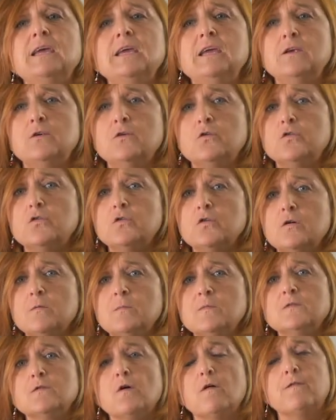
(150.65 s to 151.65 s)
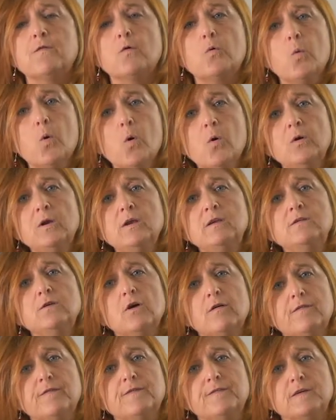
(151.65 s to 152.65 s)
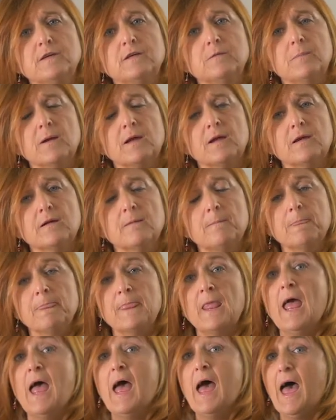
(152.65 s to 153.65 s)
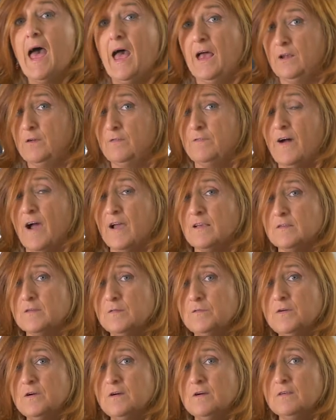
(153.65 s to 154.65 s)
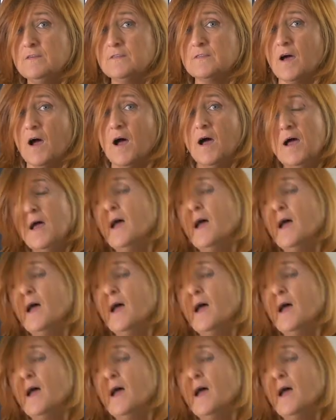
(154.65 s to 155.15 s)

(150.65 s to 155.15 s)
in terms of quality of feedback. And vice versa,